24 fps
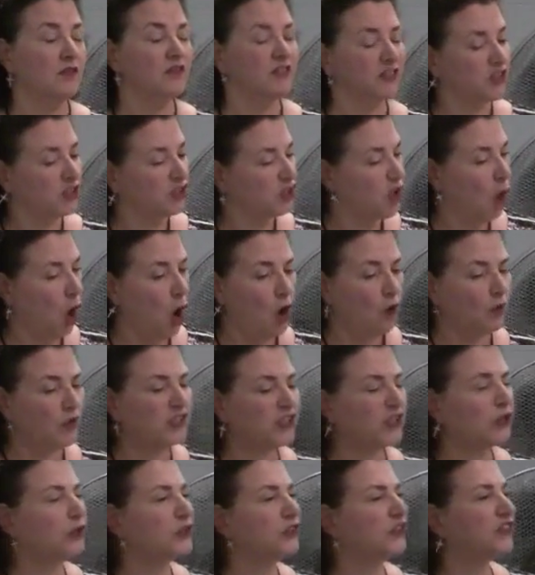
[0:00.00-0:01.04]
This is
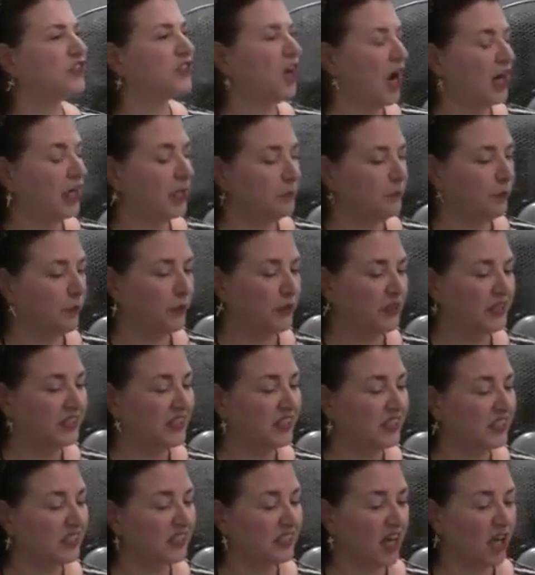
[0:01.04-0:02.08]
always a good starting point in
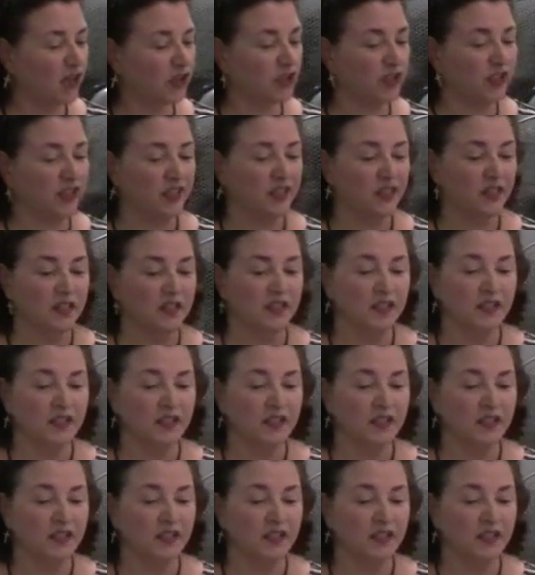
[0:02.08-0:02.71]
the discussion.